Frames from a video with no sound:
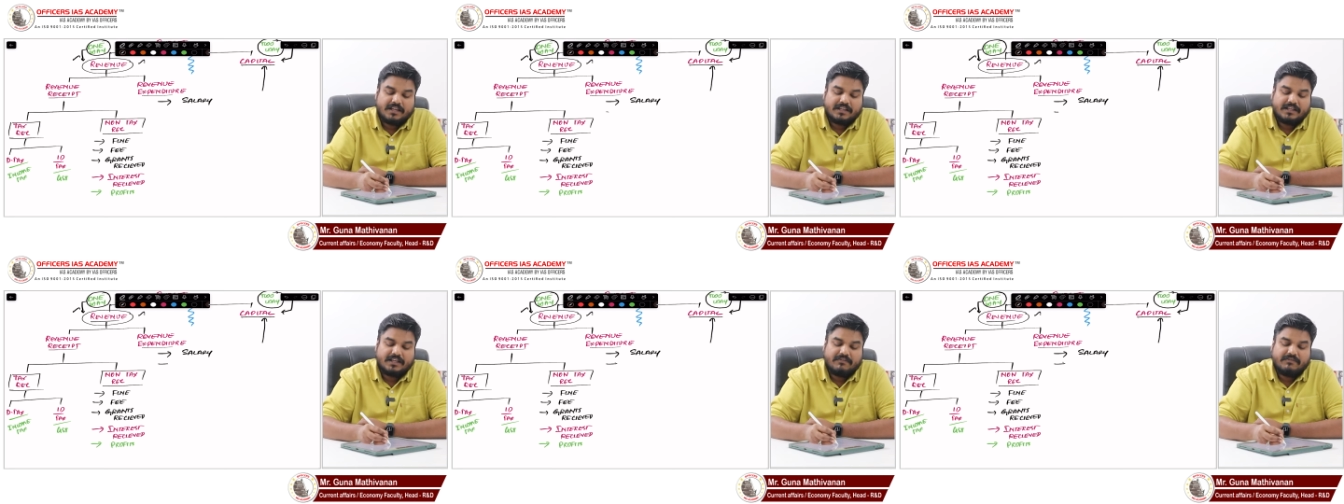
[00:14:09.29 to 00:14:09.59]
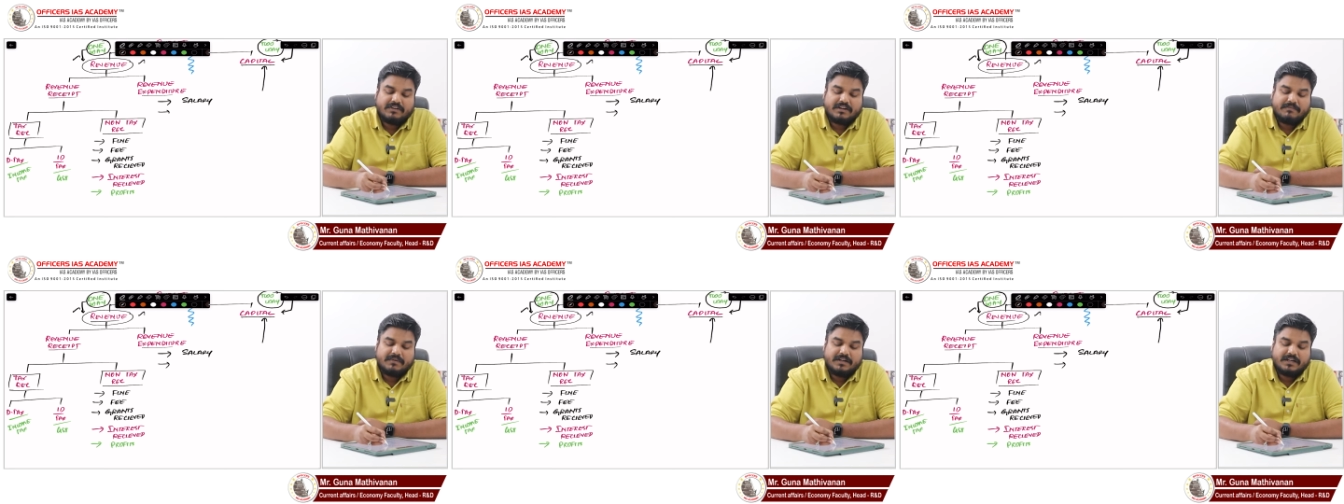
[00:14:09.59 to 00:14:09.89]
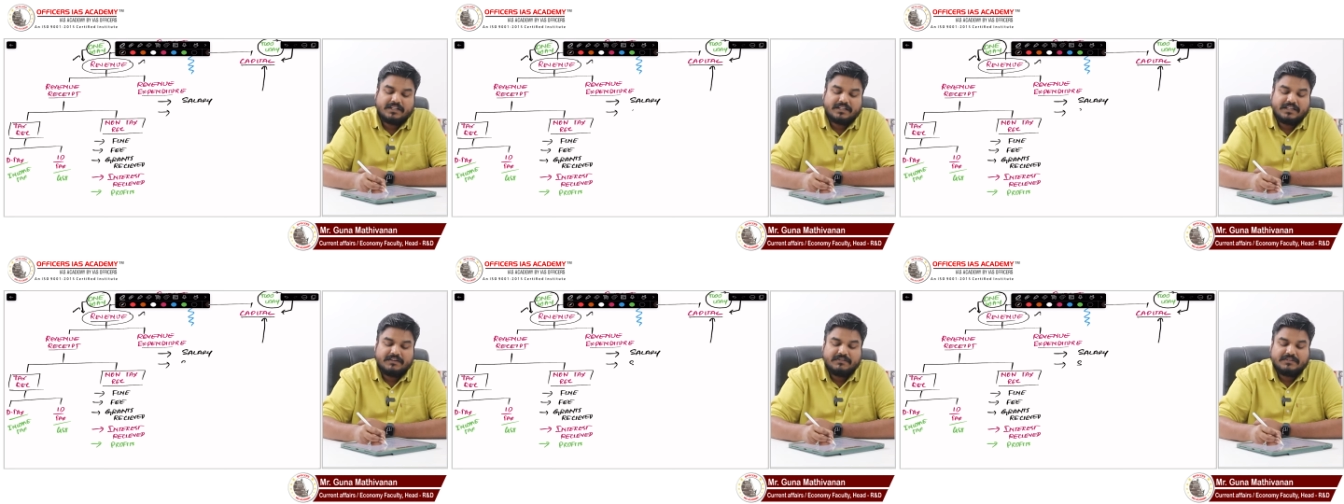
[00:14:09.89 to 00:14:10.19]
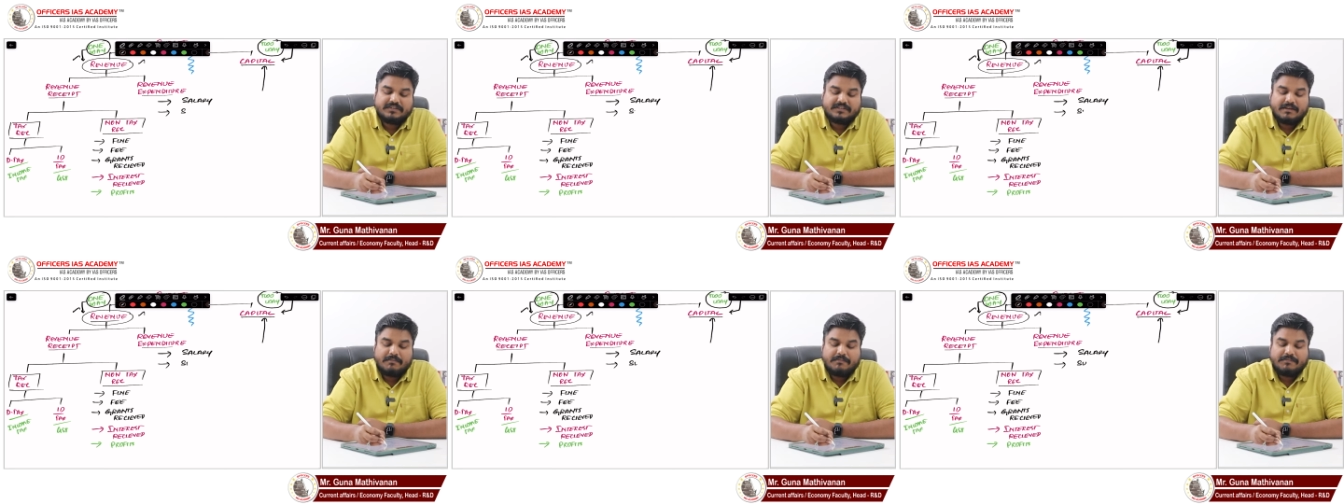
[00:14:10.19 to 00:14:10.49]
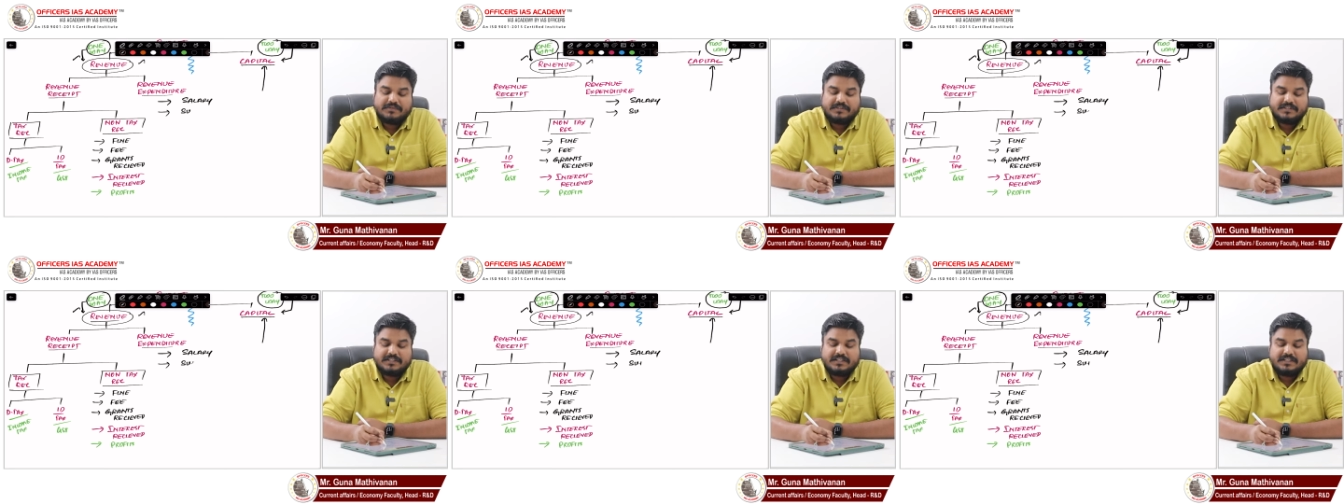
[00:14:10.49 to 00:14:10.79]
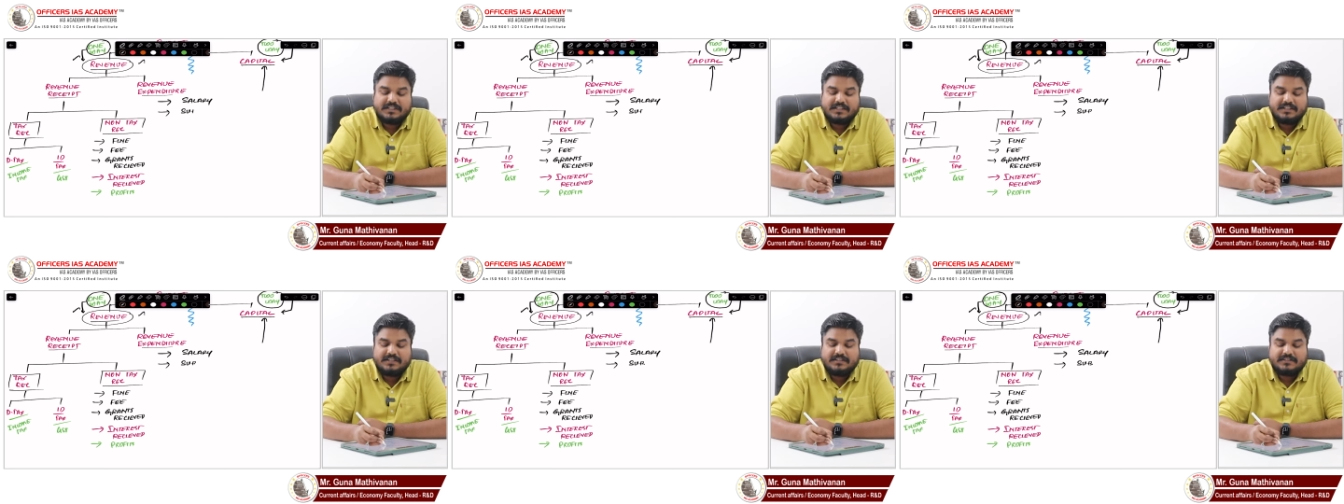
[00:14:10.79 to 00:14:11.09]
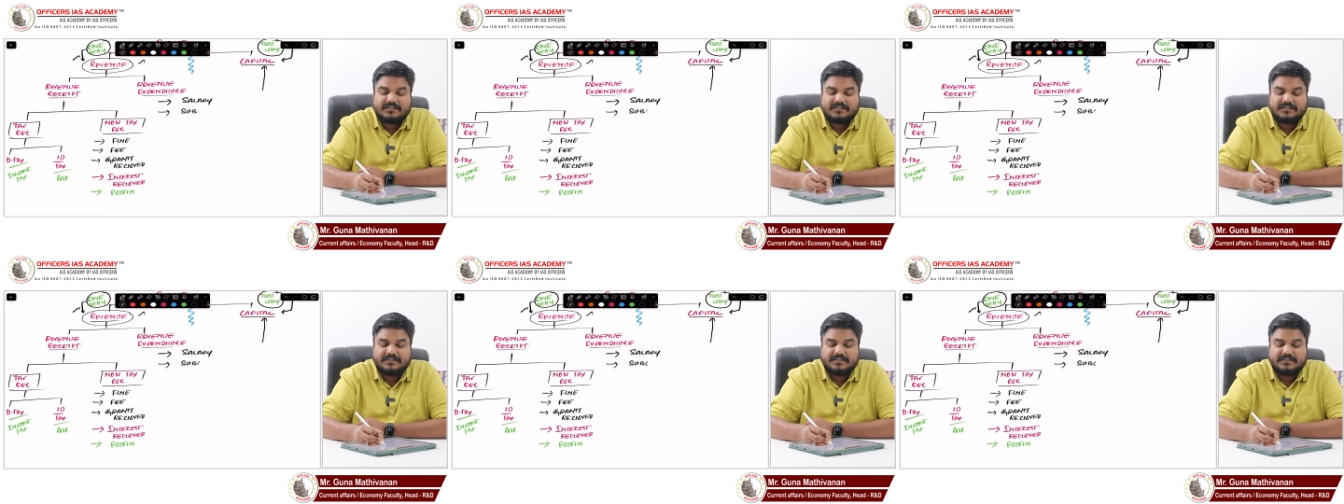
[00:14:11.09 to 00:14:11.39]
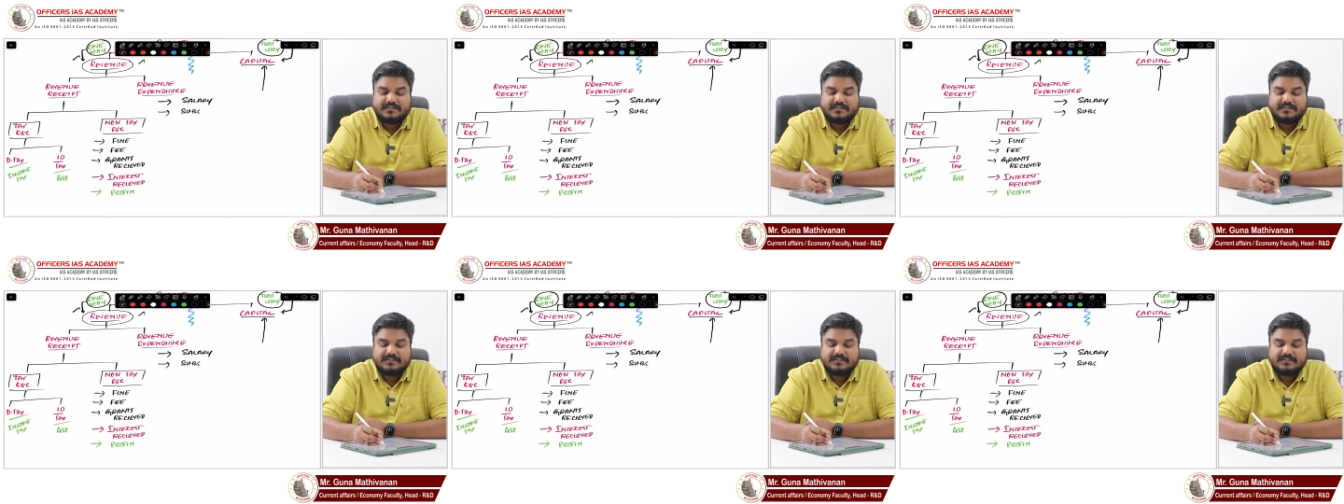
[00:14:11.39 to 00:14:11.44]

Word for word: Government gives subsidies.